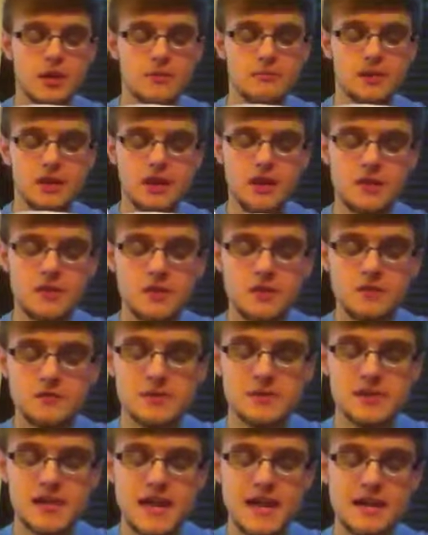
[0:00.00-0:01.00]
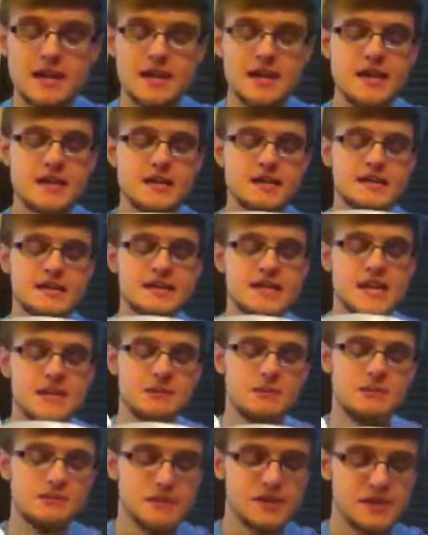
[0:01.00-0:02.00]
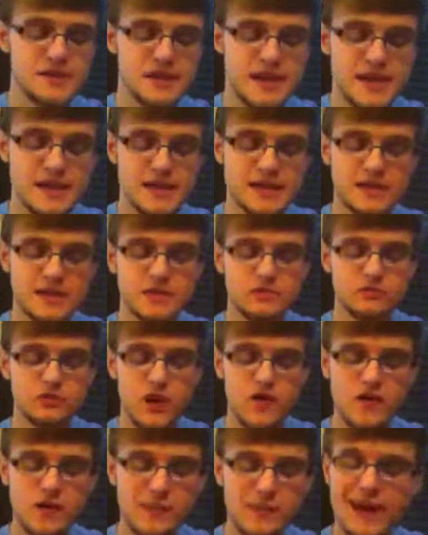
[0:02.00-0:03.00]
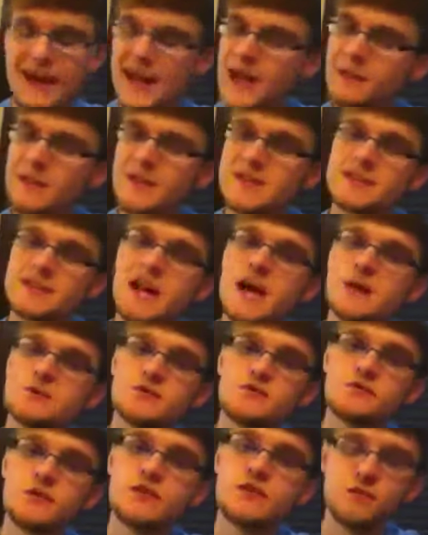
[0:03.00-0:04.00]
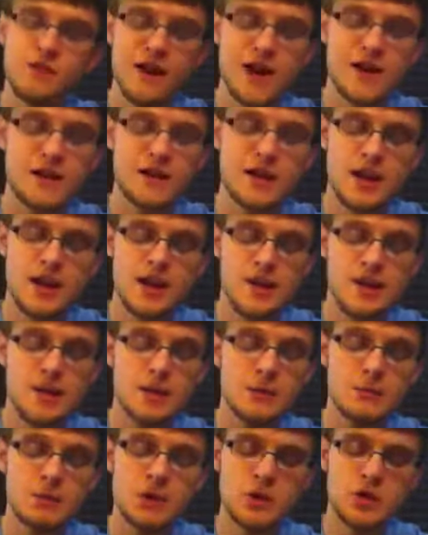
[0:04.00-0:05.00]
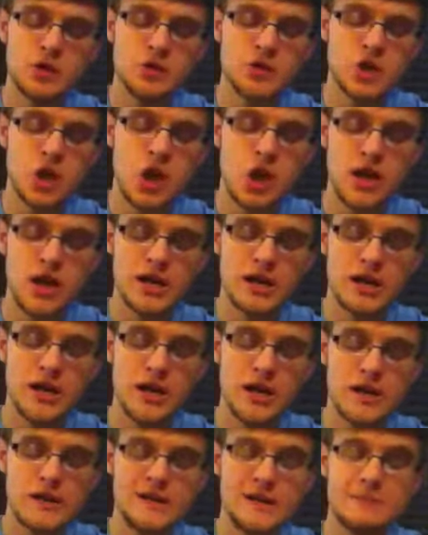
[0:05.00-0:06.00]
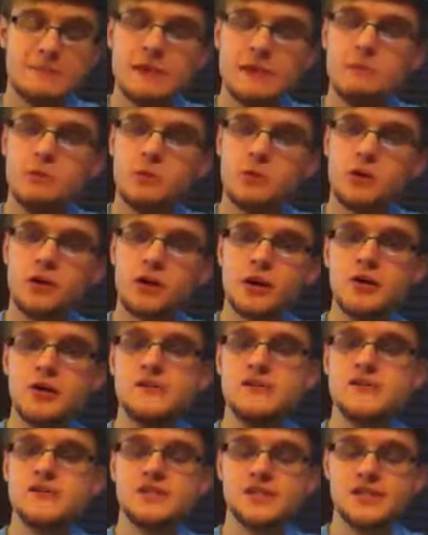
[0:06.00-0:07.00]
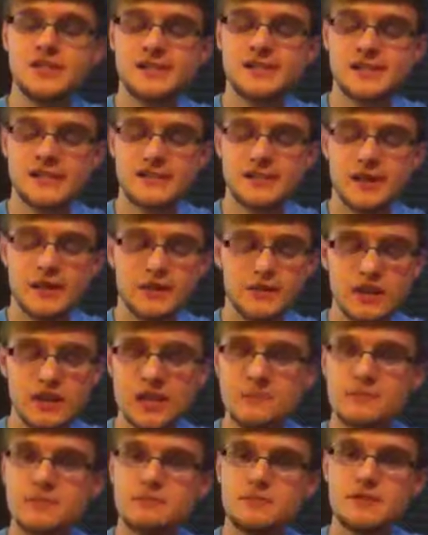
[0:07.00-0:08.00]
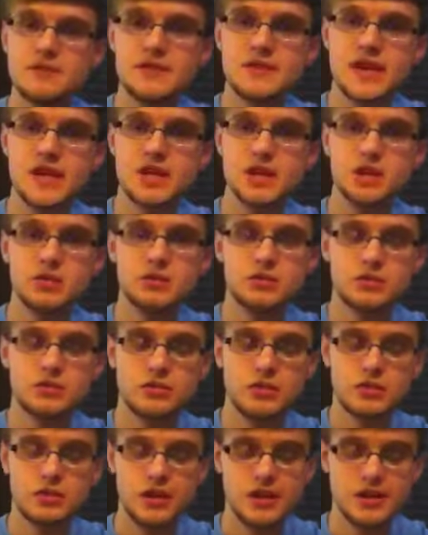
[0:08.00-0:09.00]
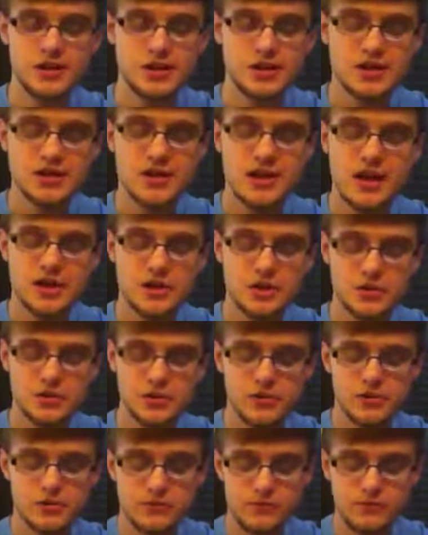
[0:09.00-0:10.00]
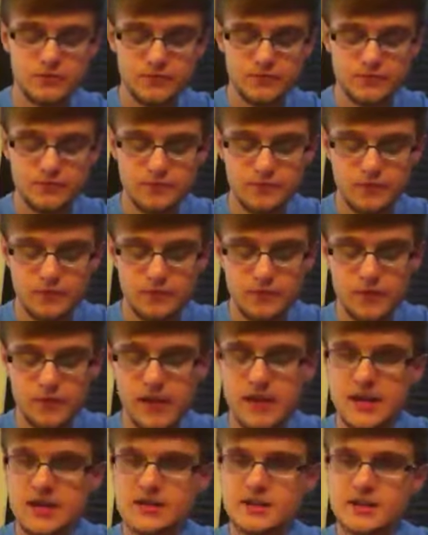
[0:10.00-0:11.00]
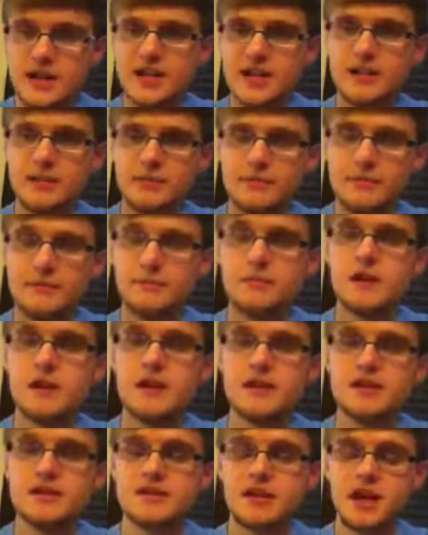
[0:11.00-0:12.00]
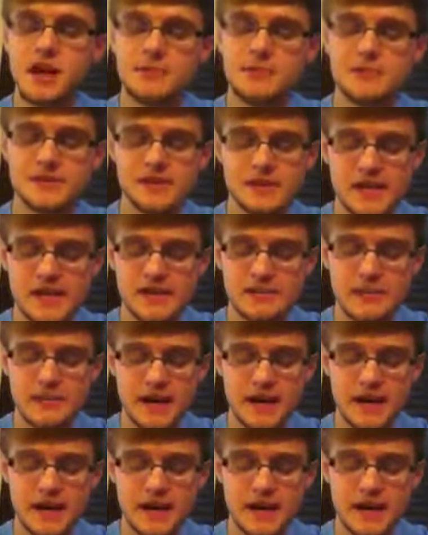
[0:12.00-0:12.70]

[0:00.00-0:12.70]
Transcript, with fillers: Many of them said, He is demon possessed and raving mad. How many times have we read in the book of John that people are accusing Jesus of demon possession? It's just not true. He is not, he is not possessed